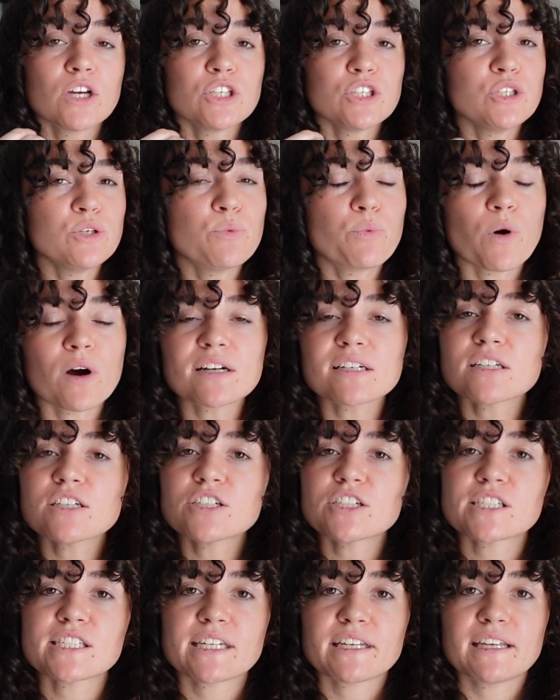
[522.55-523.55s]
You want to
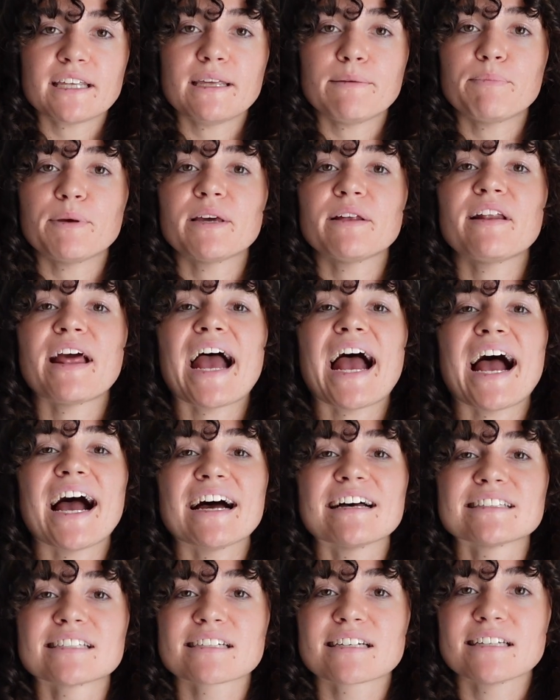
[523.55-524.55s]
just keep it
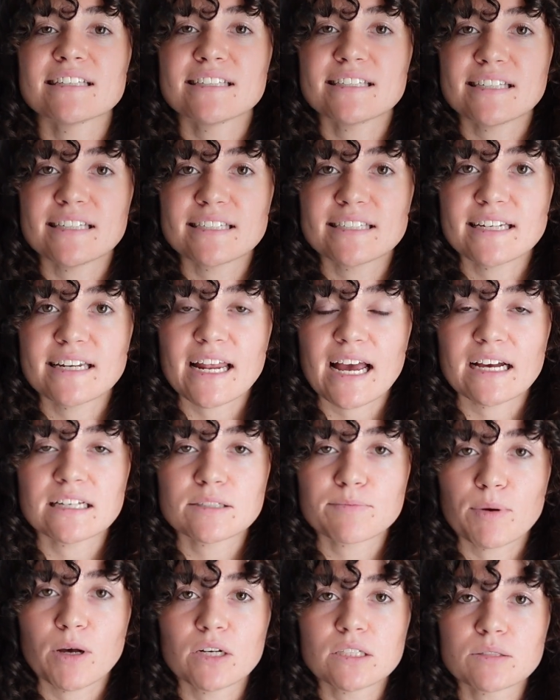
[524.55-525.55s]
as consistent as
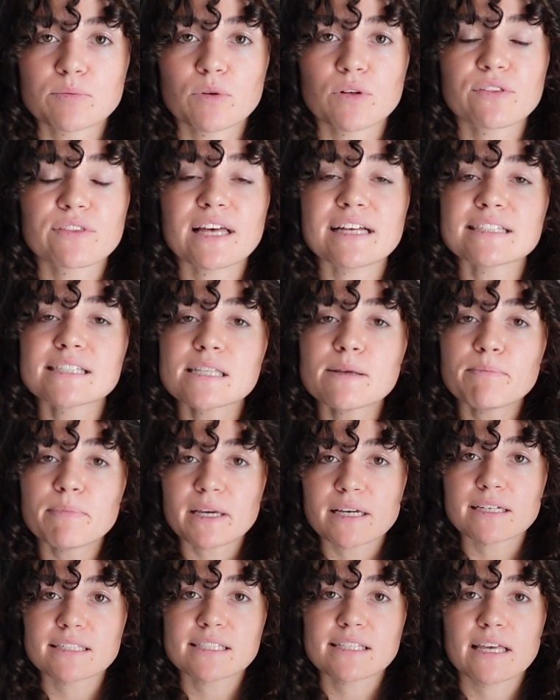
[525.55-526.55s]
possible. That's the
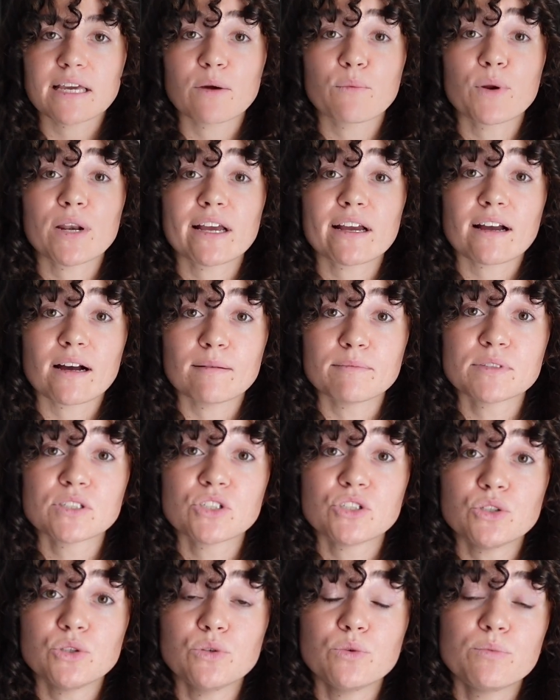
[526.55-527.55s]
biggest thing when it comes
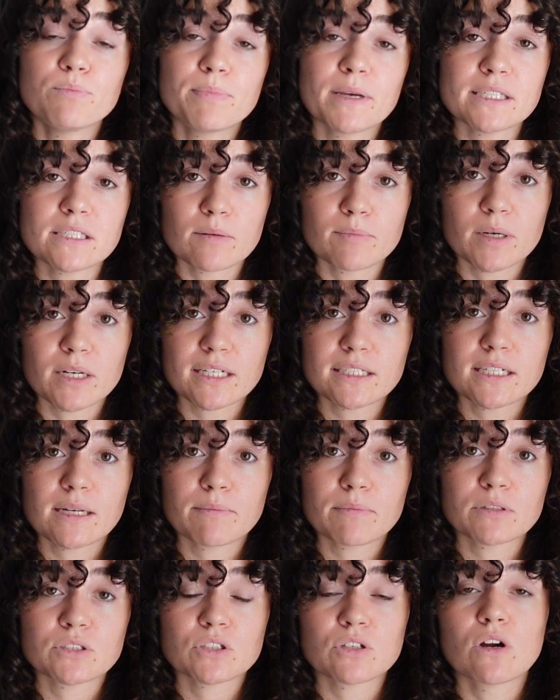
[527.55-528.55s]
to basal body
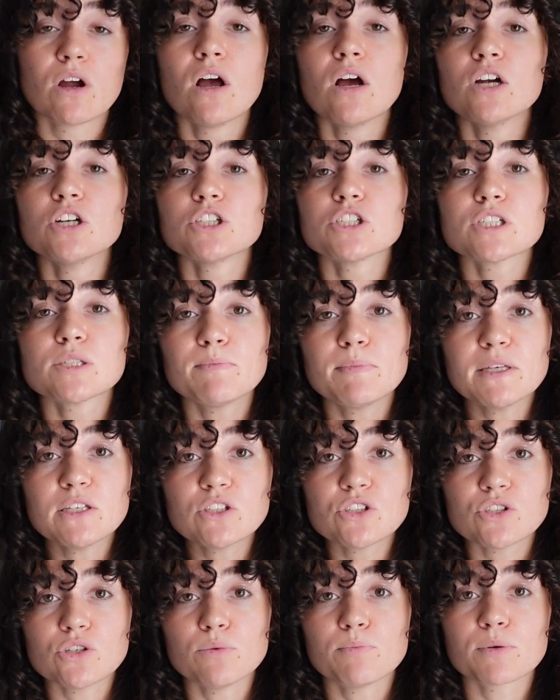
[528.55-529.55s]
temperature. Just be
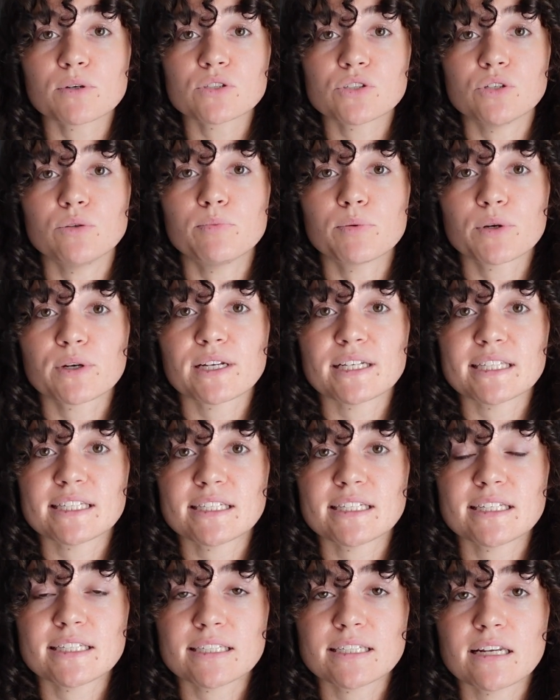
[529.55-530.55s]
super, super
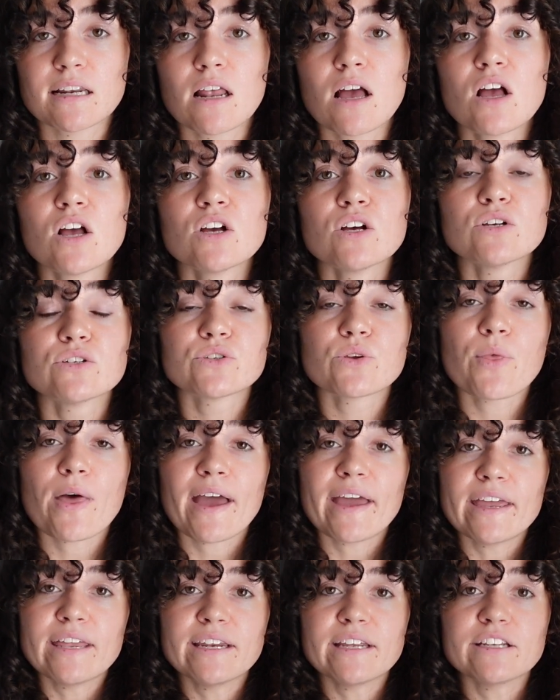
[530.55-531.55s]
consistent, so
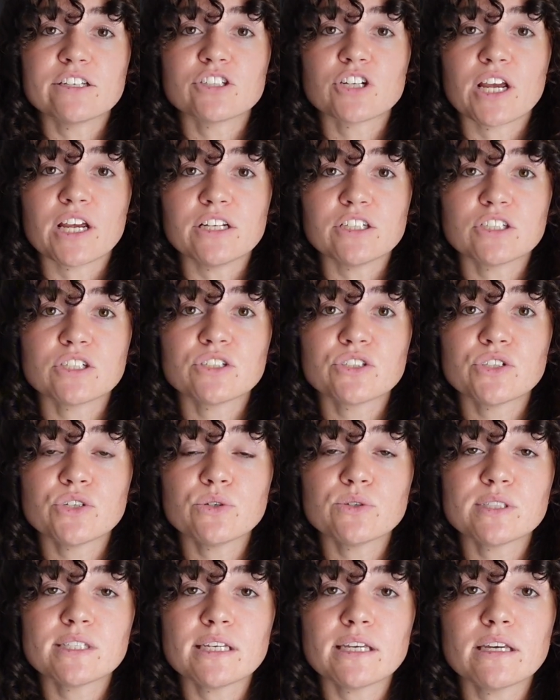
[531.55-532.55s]
that any changes you
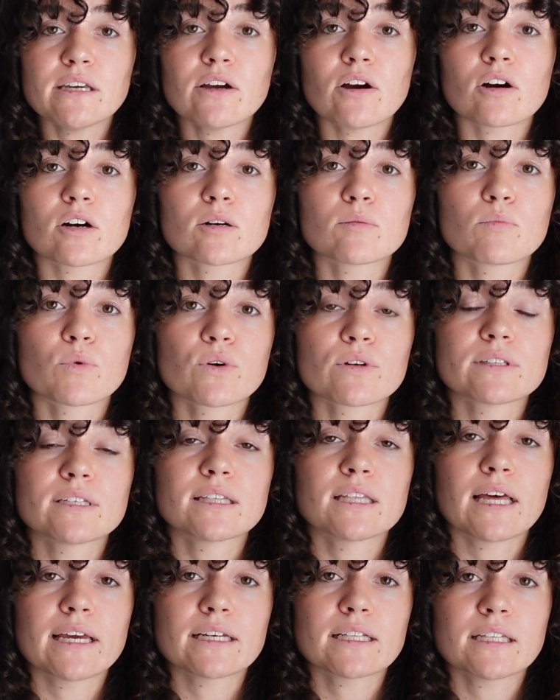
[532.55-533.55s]
see are more
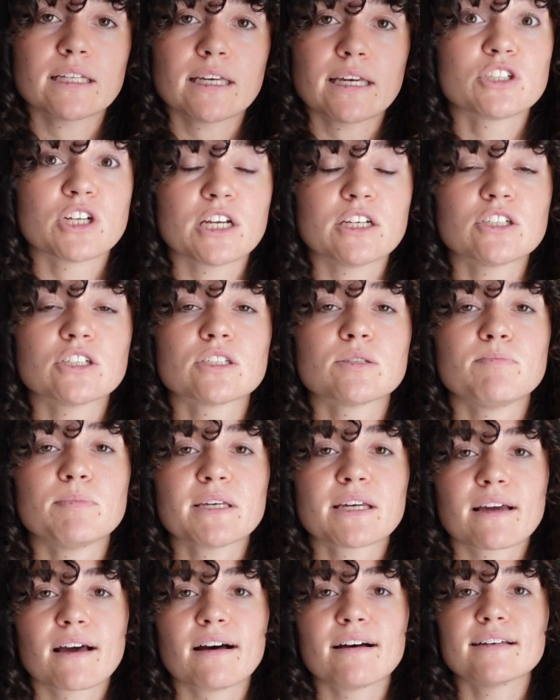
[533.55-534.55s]
than likely changes
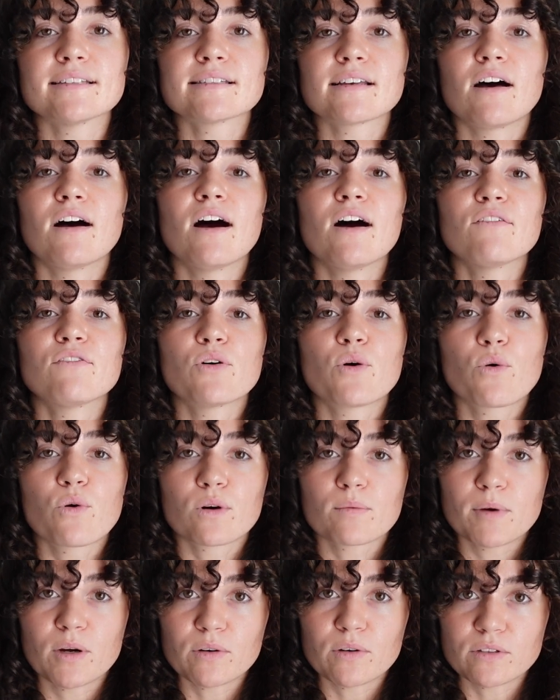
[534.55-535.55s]
because of
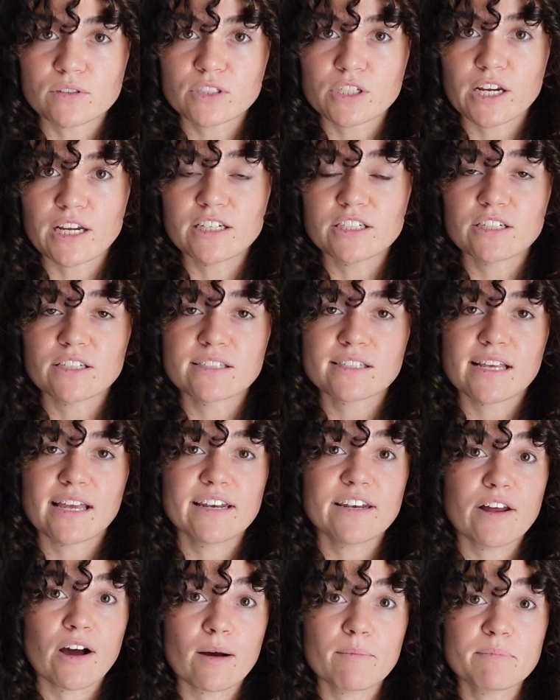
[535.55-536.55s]
hormonal changes and
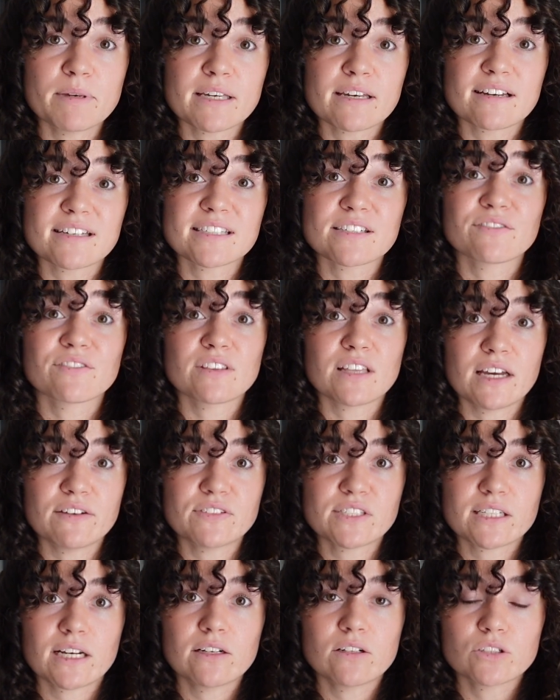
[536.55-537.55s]
not because of
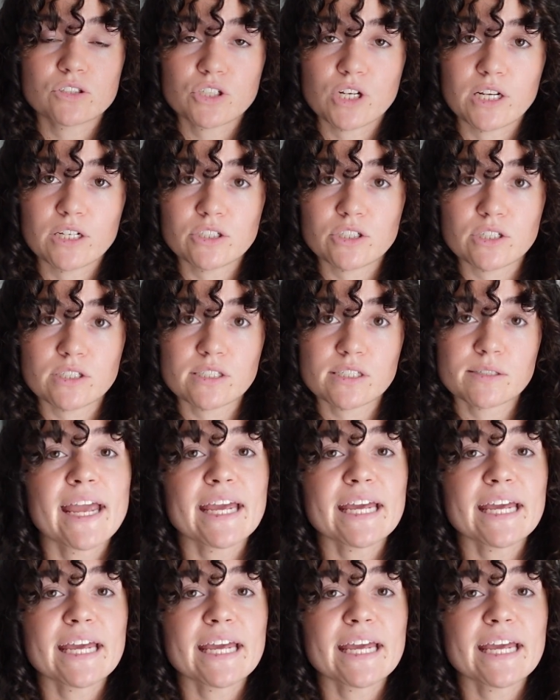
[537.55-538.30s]
lifestyle changes.